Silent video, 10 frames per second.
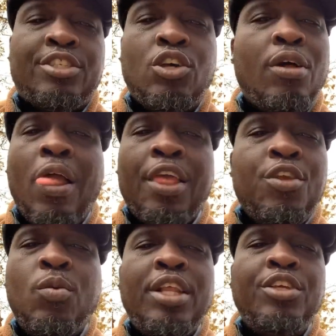So
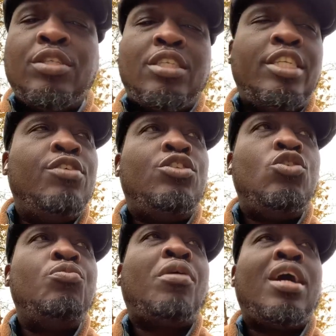you want to use a
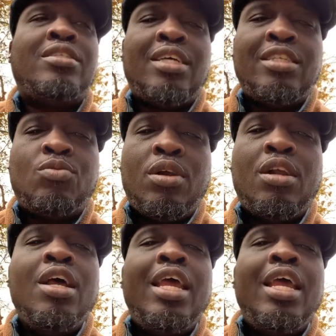CO2 process where